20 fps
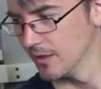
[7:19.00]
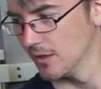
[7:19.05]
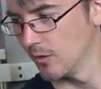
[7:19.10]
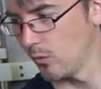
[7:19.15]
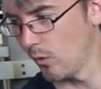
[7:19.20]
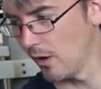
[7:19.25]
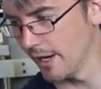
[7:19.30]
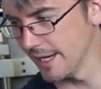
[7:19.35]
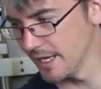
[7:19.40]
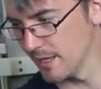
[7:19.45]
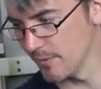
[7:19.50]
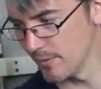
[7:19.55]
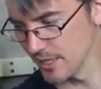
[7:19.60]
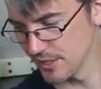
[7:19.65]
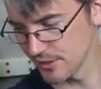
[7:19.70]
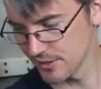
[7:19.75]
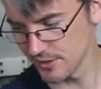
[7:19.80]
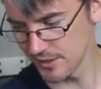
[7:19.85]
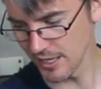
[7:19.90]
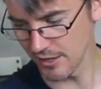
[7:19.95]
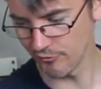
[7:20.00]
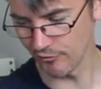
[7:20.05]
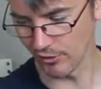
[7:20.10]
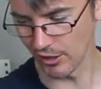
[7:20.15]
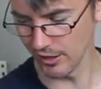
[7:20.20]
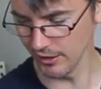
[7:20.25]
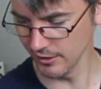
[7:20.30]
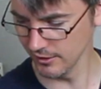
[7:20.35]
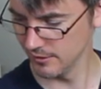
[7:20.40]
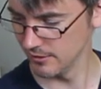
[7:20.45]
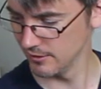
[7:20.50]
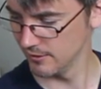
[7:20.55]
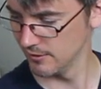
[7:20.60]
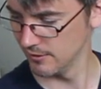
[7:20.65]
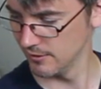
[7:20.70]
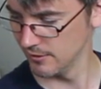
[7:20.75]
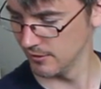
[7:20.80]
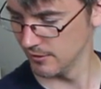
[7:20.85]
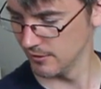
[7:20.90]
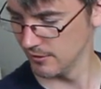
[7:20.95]
quite a bit stiffer,
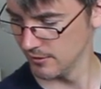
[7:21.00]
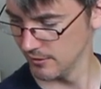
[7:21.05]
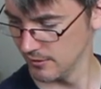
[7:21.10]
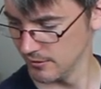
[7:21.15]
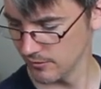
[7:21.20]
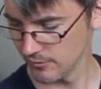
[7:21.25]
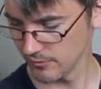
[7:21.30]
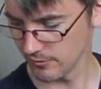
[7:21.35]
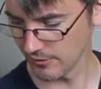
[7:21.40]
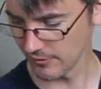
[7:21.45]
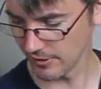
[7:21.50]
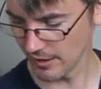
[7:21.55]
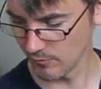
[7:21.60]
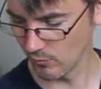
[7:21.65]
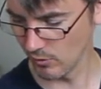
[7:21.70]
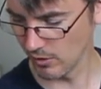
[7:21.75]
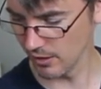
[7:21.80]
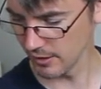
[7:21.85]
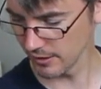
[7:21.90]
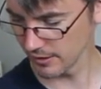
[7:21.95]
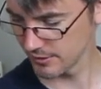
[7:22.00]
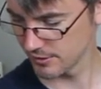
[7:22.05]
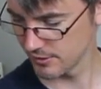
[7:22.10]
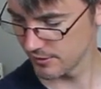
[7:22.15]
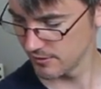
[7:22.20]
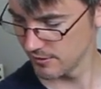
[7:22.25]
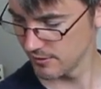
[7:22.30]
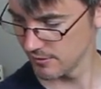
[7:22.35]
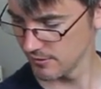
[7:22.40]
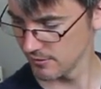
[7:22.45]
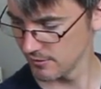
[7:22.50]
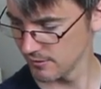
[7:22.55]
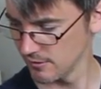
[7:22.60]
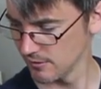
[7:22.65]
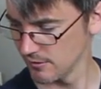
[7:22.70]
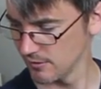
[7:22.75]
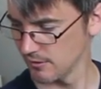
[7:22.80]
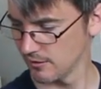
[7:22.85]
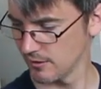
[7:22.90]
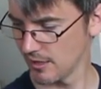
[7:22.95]
although they work
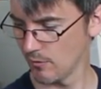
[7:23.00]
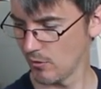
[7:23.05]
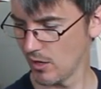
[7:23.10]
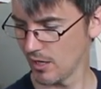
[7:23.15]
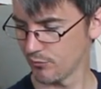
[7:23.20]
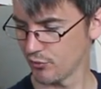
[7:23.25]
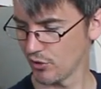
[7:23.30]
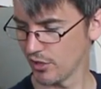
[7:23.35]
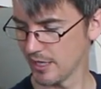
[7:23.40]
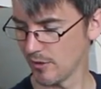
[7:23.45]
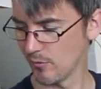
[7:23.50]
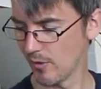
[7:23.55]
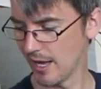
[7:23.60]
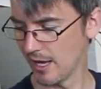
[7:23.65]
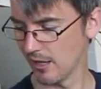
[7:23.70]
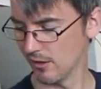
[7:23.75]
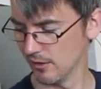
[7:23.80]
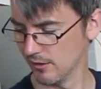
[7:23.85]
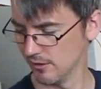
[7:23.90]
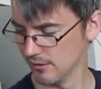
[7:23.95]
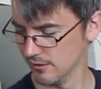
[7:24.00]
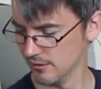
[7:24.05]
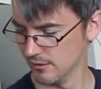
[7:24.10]
pretty well.